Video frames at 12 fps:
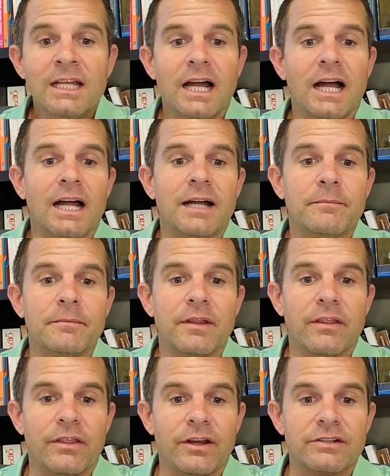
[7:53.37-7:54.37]
Um,
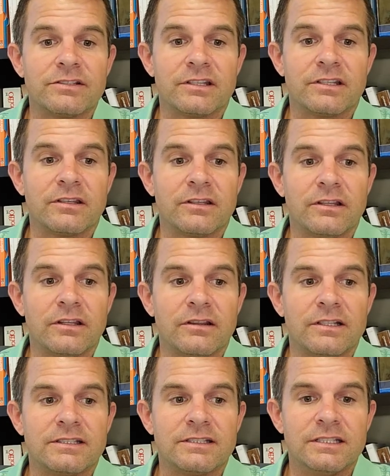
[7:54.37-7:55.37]
there is a
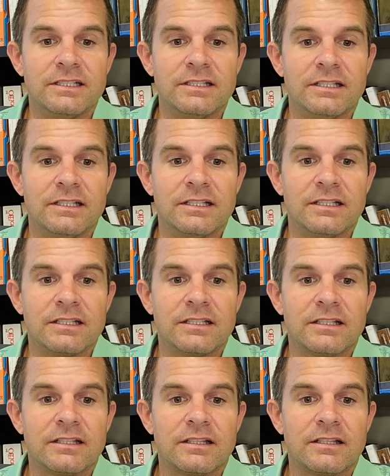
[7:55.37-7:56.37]
let's see the
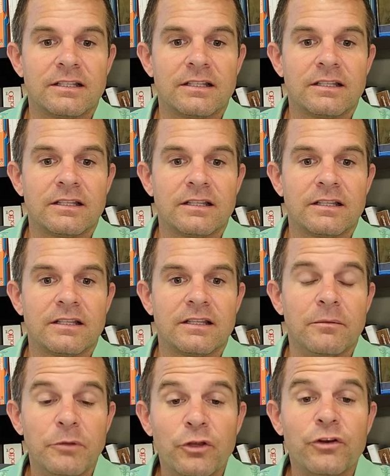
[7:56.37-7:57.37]

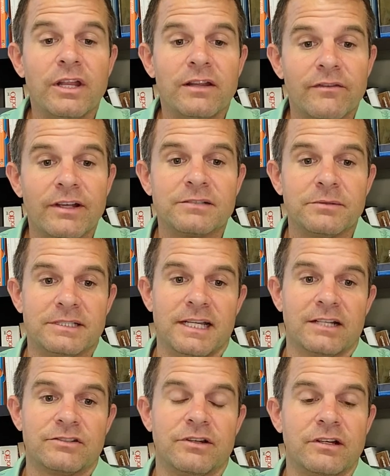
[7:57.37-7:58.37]
Community Investment
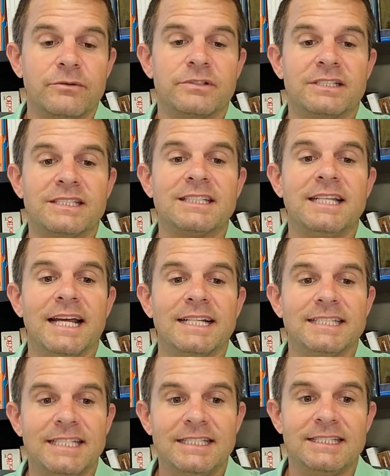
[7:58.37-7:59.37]
Tax Credit, which is
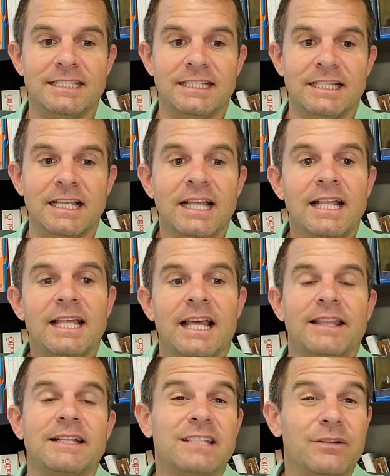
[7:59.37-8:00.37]
CITC, and that's a